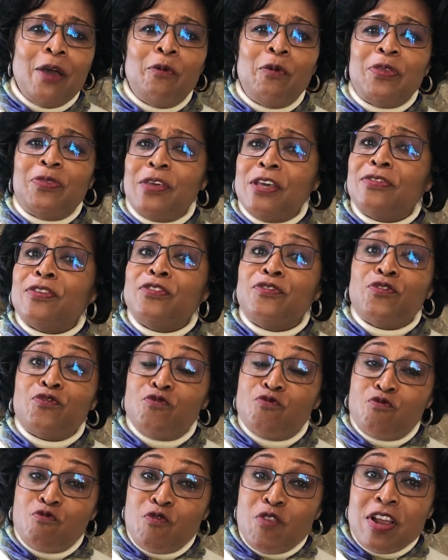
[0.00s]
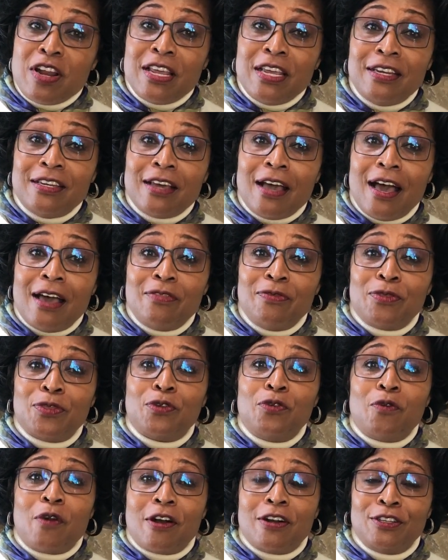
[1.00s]
We think this is really done
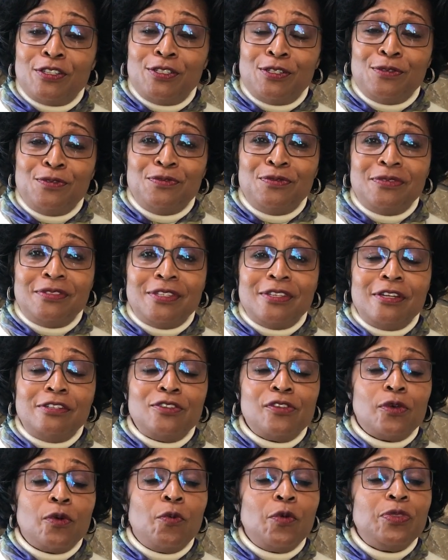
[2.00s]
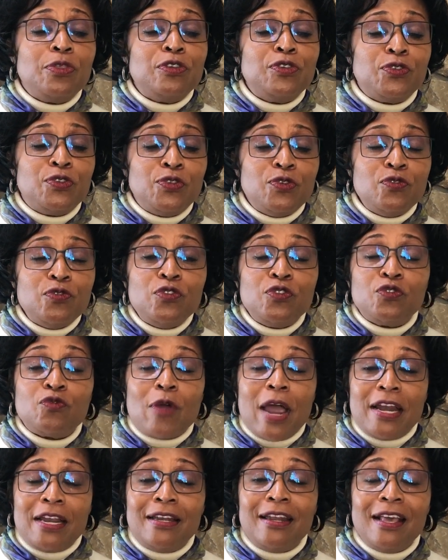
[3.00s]
through our students. And so when the students
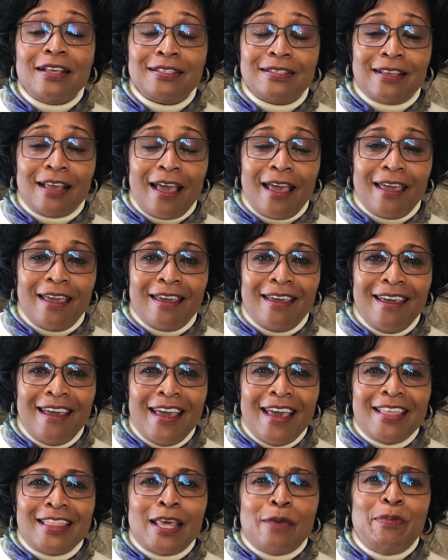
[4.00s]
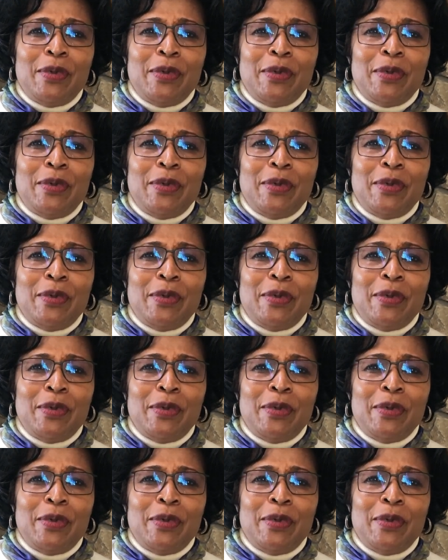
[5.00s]
write an essay, they